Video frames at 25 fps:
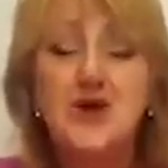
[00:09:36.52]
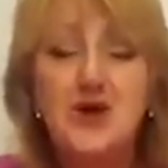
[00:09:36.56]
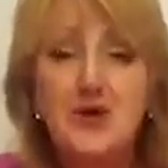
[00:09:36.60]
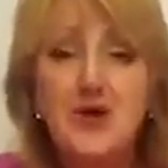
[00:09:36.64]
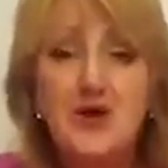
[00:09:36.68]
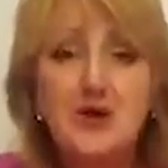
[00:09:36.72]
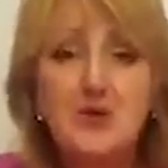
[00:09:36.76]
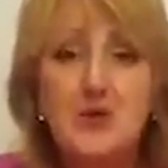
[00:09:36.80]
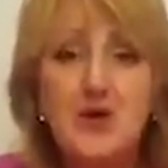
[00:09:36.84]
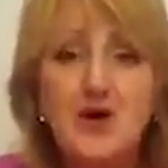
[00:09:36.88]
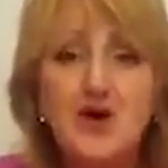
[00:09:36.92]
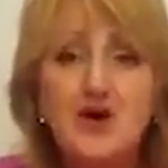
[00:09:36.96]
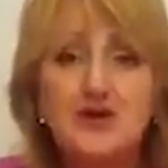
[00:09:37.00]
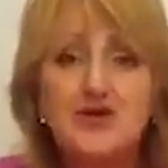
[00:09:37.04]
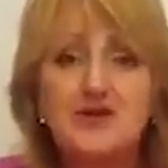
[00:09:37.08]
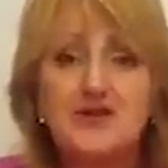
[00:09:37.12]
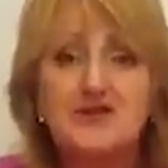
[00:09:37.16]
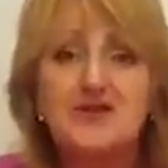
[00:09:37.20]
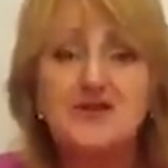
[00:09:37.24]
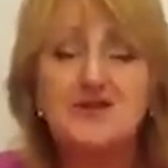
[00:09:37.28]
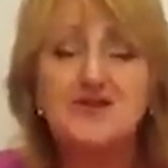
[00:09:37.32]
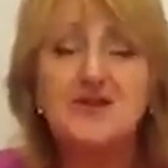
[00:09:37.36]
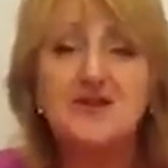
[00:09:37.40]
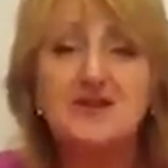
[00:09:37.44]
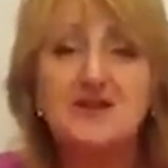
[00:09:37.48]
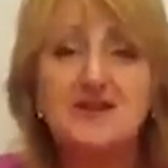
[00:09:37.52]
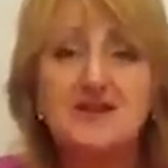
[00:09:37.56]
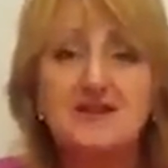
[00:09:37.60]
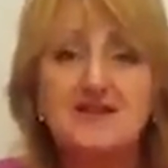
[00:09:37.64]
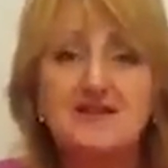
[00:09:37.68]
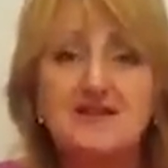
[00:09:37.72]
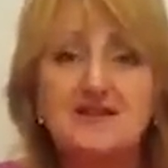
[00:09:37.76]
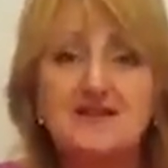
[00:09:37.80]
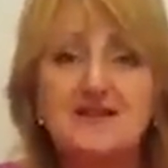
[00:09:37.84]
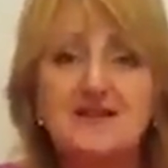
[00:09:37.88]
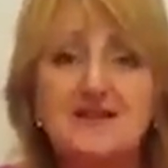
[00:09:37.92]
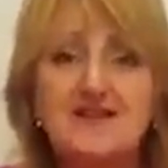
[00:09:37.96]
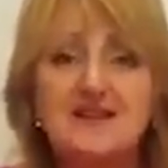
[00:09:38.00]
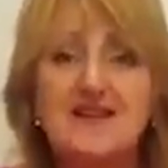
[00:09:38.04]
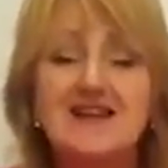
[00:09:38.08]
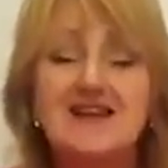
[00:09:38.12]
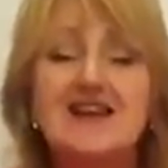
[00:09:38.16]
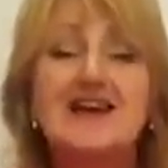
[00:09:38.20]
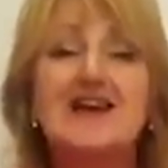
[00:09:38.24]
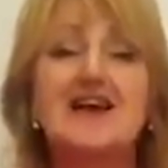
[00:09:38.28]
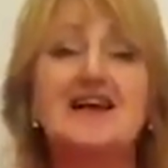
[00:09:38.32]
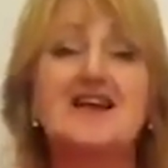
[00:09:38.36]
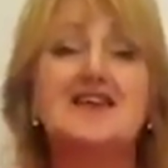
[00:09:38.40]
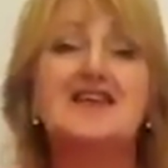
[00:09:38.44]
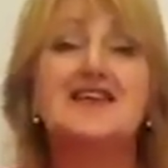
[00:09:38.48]
Do you know who it was?
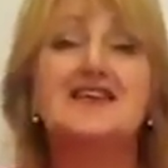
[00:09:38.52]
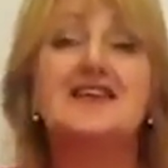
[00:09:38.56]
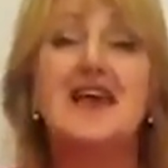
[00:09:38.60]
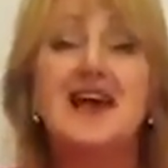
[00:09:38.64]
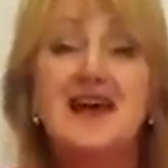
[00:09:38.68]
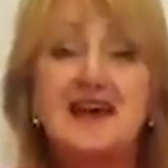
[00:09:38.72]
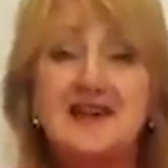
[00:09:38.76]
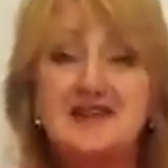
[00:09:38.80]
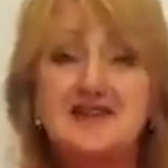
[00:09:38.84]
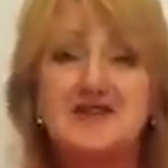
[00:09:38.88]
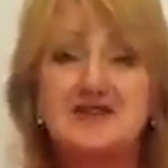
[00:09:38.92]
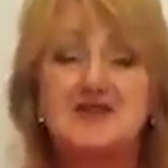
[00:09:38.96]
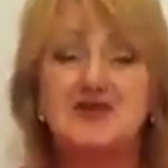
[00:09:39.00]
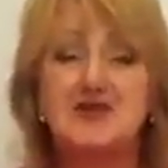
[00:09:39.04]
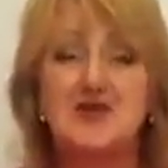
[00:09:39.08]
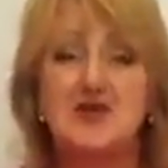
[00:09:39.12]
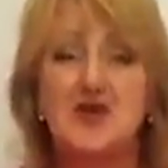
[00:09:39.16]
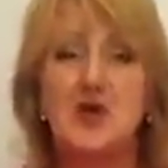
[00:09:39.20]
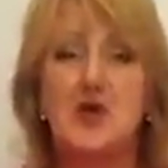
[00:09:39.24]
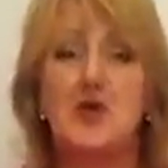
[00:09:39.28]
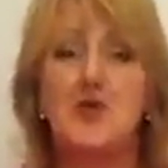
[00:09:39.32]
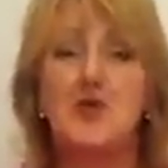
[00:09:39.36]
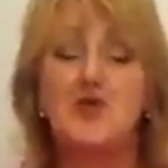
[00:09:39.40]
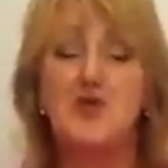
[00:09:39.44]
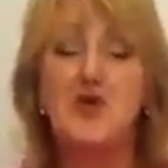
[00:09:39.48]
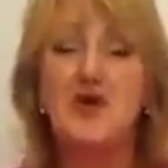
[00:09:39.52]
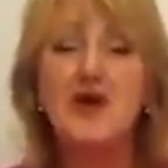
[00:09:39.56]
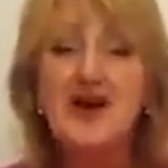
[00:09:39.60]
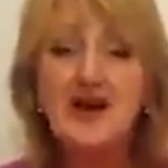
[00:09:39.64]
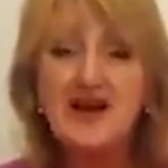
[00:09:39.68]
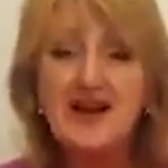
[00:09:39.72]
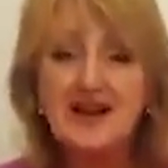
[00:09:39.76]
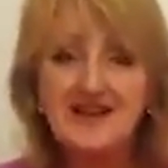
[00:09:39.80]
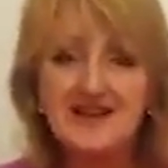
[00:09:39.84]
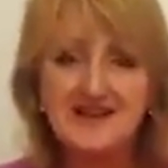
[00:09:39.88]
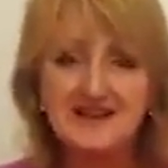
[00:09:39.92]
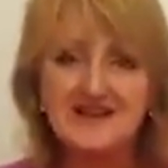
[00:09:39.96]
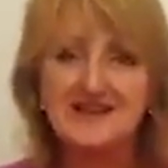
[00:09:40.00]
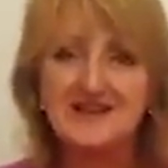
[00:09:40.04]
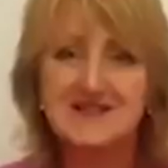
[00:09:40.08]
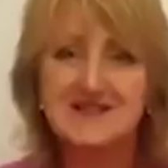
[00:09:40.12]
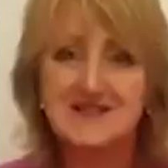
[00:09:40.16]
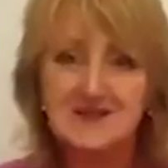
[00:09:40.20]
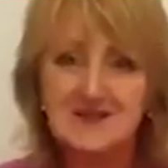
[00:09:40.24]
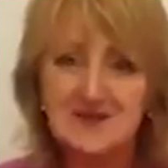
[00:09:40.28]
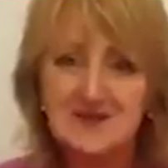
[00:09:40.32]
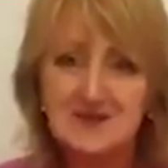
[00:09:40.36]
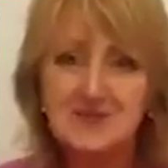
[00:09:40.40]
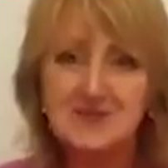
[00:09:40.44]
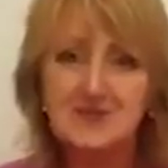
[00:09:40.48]
Yes, you're
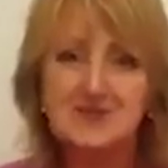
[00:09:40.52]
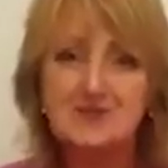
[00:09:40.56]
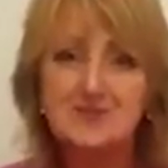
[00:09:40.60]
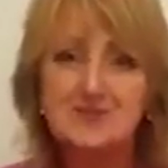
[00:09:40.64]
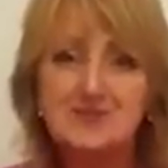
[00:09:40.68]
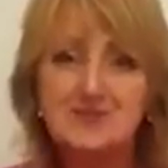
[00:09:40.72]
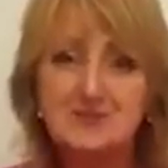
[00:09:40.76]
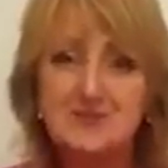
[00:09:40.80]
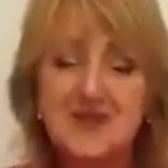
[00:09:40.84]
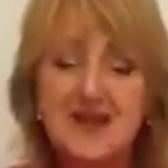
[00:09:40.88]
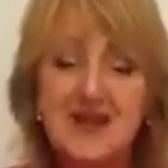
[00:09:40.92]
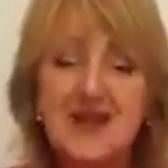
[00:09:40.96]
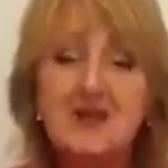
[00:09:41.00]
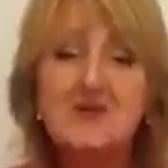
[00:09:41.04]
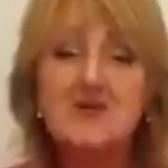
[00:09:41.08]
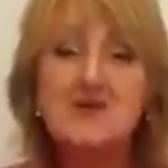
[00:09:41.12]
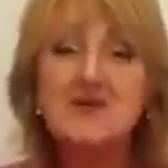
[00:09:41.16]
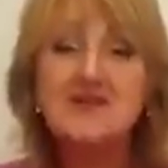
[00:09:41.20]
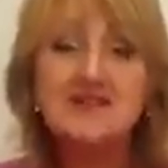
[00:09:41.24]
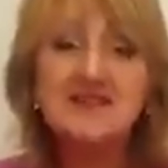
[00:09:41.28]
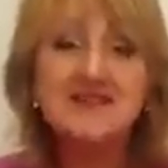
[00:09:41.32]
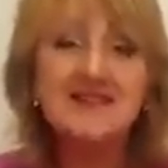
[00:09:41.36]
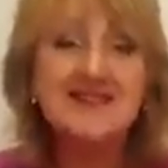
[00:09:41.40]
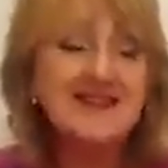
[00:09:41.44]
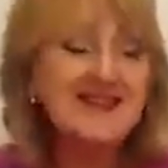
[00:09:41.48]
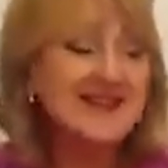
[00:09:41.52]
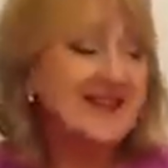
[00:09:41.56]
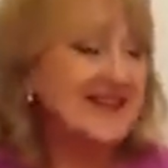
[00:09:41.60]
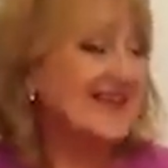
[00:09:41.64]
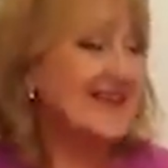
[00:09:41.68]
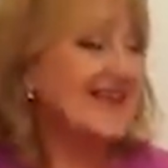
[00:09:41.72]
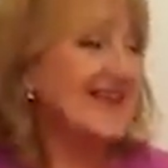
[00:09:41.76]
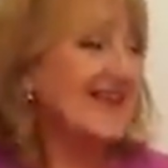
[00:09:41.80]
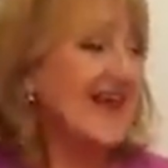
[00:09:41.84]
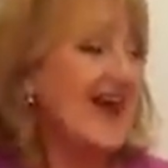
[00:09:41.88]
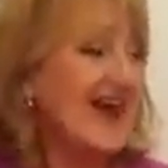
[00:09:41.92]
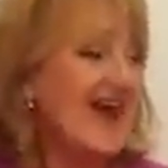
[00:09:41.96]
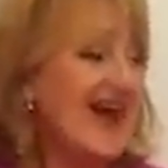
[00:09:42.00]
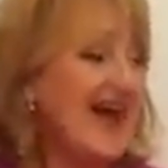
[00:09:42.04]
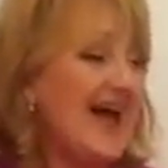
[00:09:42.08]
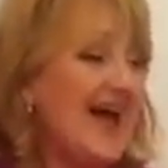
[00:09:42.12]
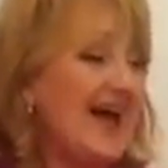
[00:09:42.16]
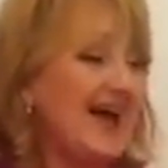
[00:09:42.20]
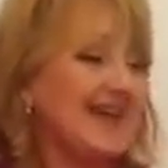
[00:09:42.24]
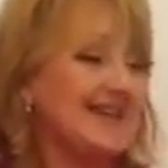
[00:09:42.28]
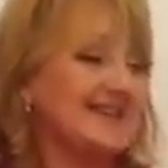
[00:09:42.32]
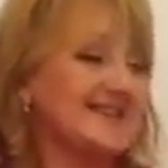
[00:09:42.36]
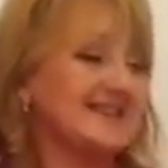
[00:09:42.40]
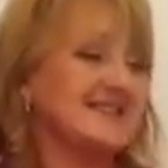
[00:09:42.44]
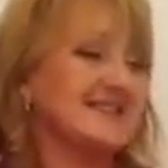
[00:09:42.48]
right. It was the
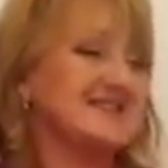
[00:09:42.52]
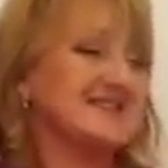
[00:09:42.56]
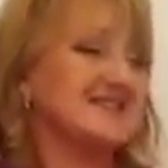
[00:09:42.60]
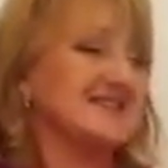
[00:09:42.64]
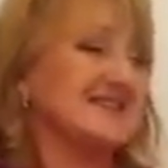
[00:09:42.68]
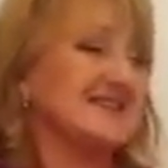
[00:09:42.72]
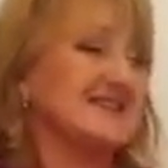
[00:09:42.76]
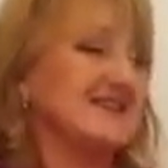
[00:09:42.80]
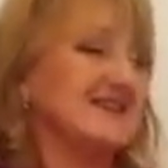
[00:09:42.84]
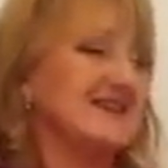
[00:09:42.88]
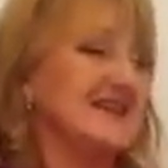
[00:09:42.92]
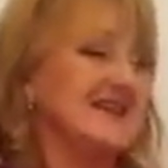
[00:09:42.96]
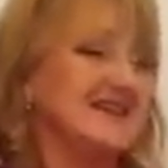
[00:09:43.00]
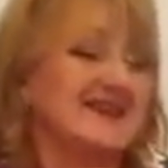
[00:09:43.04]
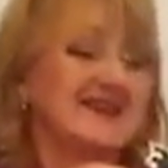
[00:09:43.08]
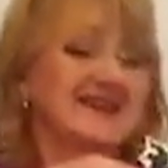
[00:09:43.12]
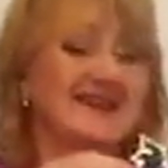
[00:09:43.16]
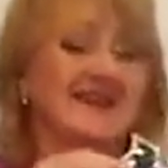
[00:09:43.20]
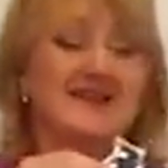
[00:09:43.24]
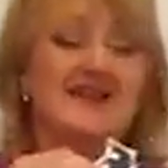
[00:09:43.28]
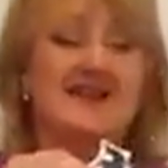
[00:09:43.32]
cat.